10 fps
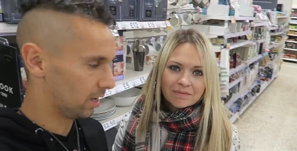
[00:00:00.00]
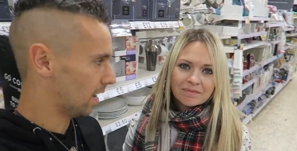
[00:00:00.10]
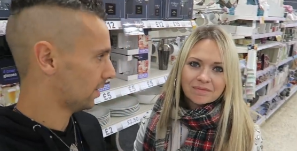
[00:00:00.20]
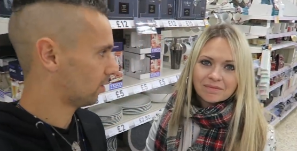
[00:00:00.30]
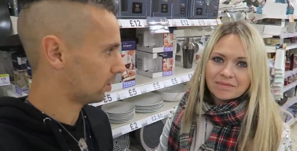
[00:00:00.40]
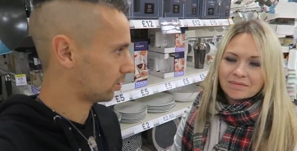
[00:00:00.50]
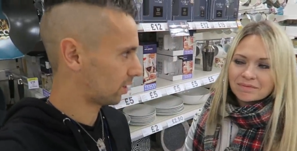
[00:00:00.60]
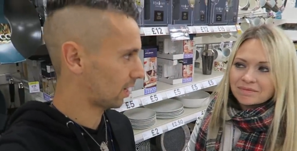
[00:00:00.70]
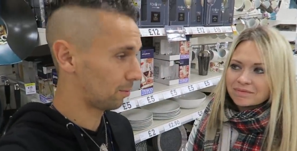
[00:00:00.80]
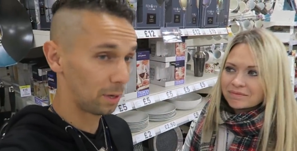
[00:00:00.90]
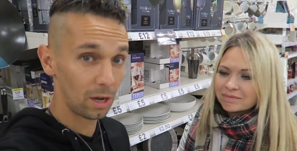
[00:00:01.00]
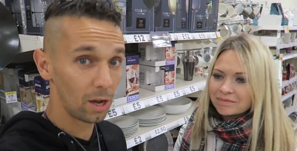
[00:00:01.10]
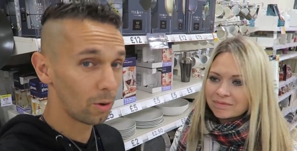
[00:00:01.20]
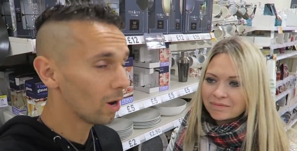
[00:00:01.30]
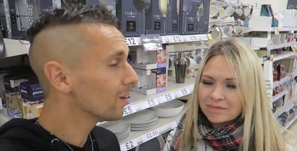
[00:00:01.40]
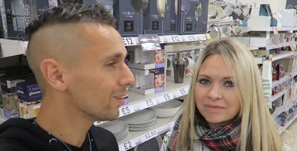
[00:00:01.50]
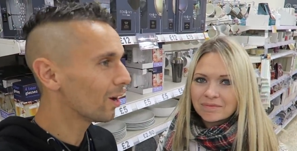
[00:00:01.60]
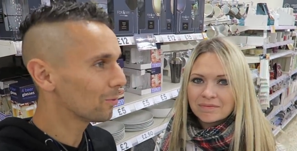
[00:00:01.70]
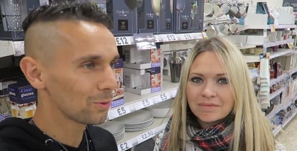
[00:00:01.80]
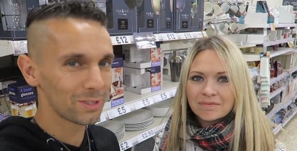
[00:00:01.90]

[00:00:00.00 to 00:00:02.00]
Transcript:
Speaker 1: In the end, I just had to be like, oh, aisle